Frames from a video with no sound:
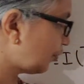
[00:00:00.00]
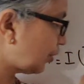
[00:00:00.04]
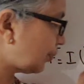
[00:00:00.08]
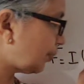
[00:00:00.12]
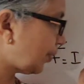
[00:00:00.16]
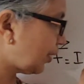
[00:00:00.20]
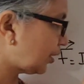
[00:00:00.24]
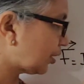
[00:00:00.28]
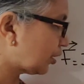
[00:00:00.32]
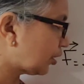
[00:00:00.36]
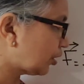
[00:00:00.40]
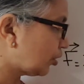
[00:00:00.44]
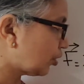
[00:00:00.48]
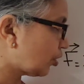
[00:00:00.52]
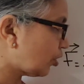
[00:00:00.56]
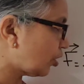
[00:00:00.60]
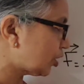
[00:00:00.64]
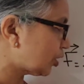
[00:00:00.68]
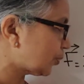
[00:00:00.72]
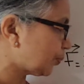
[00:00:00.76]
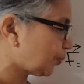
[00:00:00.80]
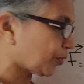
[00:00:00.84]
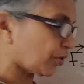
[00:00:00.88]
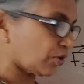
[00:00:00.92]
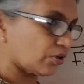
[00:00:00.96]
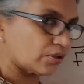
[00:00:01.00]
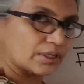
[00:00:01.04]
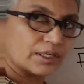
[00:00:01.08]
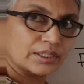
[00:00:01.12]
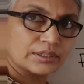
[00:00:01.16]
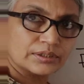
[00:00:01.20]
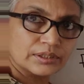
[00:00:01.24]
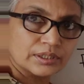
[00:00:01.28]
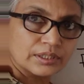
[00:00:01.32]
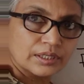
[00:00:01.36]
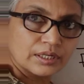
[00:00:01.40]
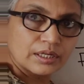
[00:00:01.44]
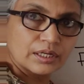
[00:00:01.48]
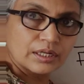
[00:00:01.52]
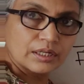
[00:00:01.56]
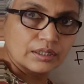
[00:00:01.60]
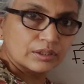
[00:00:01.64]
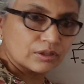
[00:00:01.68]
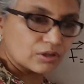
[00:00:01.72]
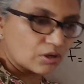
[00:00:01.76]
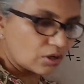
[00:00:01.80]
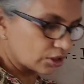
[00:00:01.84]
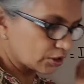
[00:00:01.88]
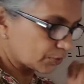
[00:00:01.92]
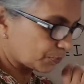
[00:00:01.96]
given by the cross product.
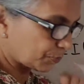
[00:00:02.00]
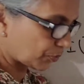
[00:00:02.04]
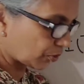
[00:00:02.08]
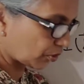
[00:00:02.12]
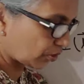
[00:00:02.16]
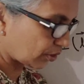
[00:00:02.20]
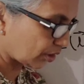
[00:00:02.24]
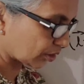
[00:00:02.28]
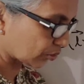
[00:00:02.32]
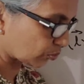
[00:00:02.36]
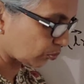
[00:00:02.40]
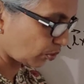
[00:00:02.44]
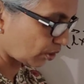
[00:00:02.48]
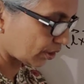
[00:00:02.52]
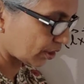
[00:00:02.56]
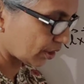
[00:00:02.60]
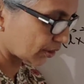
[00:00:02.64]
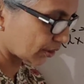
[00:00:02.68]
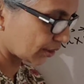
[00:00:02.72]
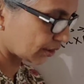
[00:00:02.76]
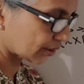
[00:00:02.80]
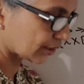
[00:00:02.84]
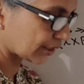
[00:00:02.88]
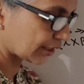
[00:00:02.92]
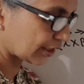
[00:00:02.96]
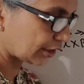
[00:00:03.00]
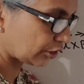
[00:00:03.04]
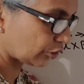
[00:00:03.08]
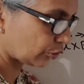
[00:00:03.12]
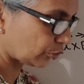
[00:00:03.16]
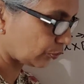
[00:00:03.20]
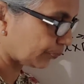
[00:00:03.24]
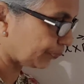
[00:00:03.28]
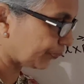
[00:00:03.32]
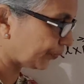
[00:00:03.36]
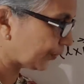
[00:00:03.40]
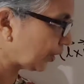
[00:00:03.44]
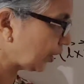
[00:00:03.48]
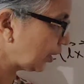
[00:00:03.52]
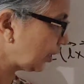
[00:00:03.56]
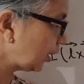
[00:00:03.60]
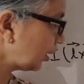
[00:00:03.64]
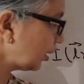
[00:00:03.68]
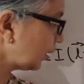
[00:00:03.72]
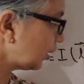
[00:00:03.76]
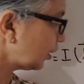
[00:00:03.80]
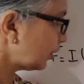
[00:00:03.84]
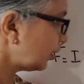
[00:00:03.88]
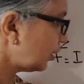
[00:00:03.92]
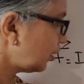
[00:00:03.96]
Cross product, what does it tell you?
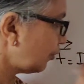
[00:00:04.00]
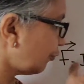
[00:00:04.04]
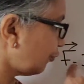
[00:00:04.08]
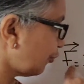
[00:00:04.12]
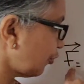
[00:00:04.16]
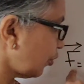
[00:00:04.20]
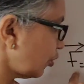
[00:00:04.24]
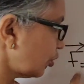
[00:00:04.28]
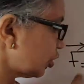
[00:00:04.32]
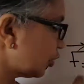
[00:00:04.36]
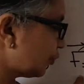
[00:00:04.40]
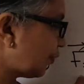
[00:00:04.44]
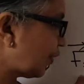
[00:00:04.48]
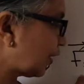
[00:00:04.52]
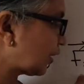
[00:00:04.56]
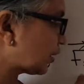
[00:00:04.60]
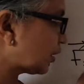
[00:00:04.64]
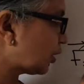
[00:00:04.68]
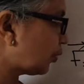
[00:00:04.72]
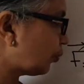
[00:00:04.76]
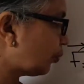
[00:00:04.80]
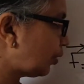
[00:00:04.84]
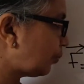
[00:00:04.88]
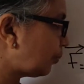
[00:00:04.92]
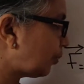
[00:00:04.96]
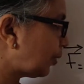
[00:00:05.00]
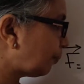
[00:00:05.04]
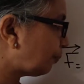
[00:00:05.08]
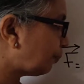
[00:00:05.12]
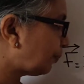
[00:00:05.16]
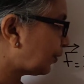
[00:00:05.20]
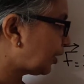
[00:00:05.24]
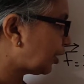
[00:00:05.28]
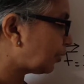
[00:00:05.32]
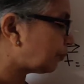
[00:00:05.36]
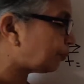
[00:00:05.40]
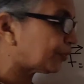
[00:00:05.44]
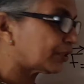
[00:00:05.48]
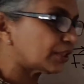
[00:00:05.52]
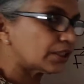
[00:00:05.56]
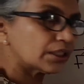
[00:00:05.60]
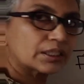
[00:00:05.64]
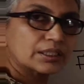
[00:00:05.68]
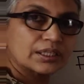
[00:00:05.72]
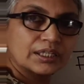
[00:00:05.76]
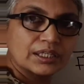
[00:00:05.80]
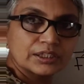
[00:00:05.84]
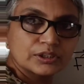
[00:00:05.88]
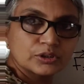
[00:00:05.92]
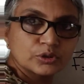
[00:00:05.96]
The force vector will be
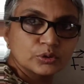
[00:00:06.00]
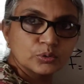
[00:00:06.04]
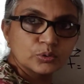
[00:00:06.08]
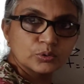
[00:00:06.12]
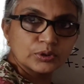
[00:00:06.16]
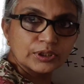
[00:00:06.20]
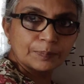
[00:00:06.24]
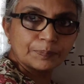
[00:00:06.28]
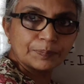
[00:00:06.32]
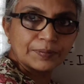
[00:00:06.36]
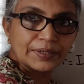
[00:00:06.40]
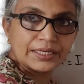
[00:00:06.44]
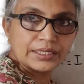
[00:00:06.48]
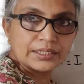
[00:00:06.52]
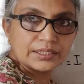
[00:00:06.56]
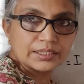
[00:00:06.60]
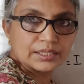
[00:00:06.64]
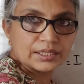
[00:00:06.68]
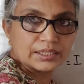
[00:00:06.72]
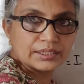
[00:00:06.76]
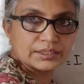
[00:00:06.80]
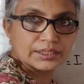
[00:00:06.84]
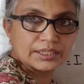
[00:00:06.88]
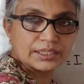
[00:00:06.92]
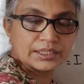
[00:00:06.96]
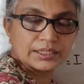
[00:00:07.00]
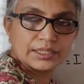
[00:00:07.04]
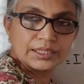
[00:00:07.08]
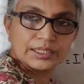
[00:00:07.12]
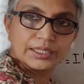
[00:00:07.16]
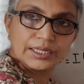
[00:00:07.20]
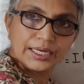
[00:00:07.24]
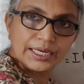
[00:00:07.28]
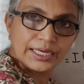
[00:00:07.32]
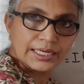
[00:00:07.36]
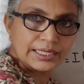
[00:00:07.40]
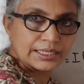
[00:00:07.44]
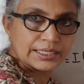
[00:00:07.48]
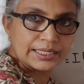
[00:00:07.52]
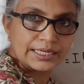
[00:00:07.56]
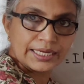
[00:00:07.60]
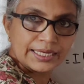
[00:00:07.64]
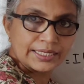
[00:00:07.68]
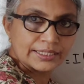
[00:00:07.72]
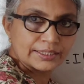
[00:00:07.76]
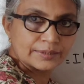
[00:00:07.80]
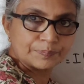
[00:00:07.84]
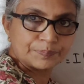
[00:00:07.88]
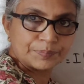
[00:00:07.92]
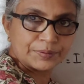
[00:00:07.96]
perpendicular to the plane containing L
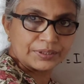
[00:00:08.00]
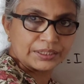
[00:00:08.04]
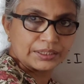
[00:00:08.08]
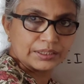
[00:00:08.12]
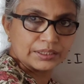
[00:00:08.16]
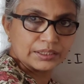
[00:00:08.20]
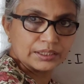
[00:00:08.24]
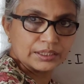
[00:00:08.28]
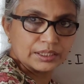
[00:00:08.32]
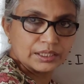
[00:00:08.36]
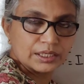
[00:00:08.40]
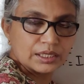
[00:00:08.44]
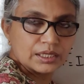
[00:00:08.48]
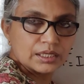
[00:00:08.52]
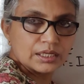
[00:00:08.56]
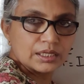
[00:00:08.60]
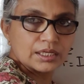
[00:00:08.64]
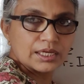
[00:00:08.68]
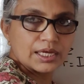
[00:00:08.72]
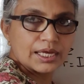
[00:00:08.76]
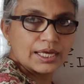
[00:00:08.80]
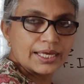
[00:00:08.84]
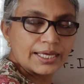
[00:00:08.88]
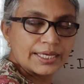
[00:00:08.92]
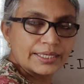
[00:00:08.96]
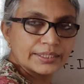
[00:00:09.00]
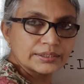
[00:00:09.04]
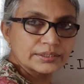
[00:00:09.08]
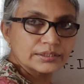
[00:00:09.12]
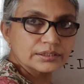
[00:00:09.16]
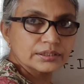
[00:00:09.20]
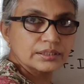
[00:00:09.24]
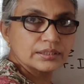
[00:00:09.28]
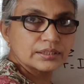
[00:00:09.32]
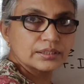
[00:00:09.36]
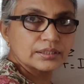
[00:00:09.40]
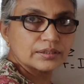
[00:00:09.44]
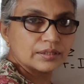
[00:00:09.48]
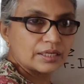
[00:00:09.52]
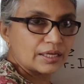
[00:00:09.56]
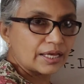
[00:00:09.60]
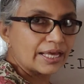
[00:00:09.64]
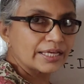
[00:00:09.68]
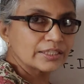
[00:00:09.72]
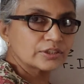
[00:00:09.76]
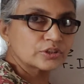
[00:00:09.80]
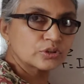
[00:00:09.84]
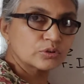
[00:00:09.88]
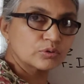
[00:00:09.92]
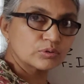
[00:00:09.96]
and B. And
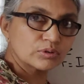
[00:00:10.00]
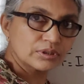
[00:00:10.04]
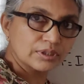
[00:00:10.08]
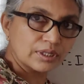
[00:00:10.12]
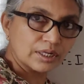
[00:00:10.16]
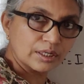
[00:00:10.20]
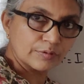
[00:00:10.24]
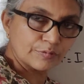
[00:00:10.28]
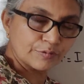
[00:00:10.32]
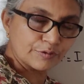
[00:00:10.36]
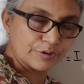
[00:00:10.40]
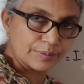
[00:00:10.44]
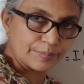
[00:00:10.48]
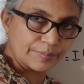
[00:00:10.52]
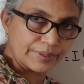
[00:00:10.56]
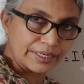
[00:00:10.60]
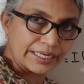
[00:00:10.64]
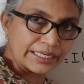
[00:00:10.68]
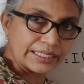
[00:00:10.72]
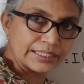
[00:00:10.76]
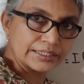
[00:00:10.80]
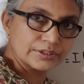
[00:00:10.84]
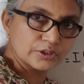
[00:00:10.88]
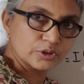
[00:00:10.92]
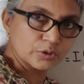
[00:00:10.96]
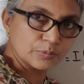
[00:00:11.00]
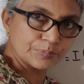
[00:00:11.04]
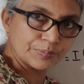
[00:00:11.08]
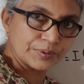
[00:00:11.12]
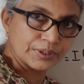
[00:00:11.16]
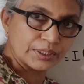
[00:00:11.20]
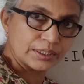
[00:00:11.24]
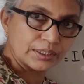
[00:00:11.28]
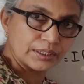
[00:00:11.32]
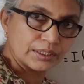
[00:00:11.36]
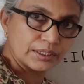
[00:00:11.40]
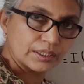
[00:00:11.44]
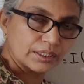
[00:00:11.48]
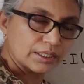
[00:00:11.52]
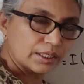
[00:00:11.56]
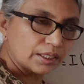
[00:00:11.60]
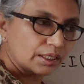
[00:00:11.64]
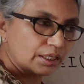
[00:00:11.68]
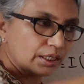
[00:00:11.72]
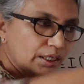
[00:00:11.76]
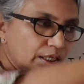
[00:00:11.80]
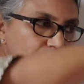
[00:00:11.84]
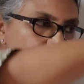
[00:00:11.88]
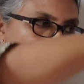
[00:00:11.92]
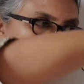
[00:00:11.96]
as you turn from L to B,
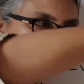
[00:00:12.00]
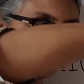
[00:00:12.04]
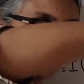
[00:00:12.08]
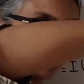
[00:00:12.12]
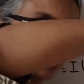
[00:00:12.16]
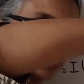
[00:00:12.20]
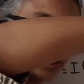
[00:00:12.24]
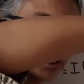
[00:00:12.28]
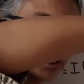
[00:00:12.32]
if